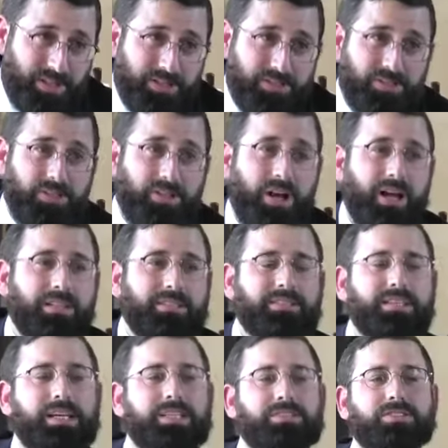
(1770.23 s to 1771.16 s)
so God
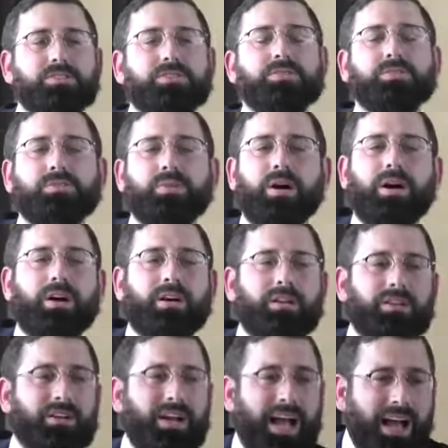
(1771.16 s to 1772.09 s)
says to, uh,
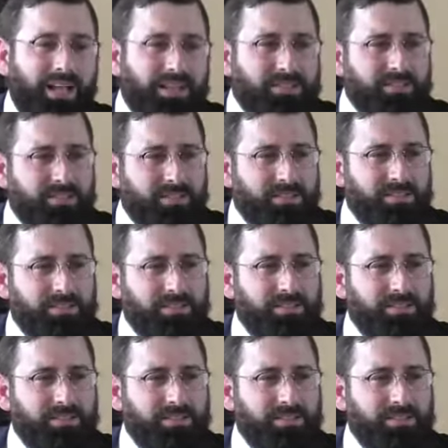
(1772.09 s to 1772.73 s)
you're hot.